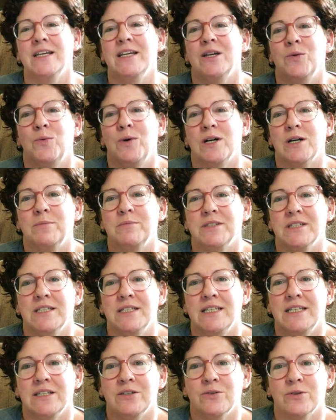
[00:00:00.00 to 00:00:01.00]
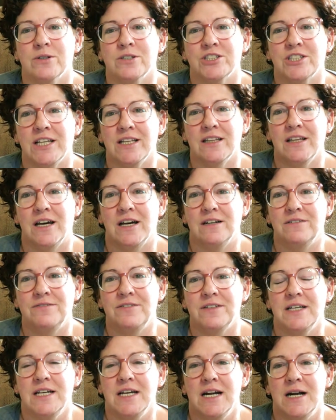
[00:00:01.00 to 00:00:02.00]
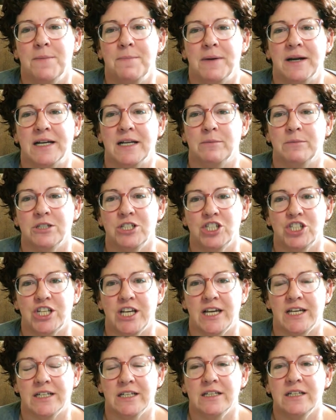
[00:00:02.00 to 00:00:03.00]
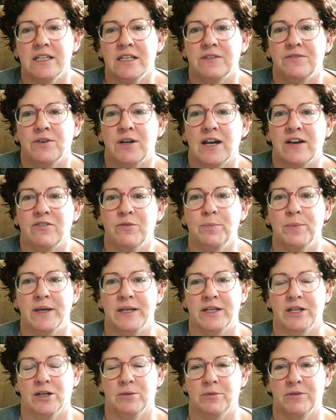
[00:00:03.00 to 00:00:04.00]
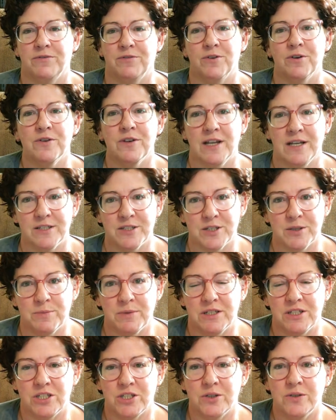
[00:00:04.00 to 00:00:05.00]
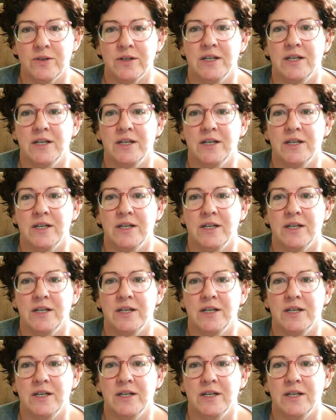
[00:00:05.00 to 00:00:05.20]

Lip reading: Welcome to Knit and Crochet Love. My name is Shannon. If you haven't been here before, nice to meet you.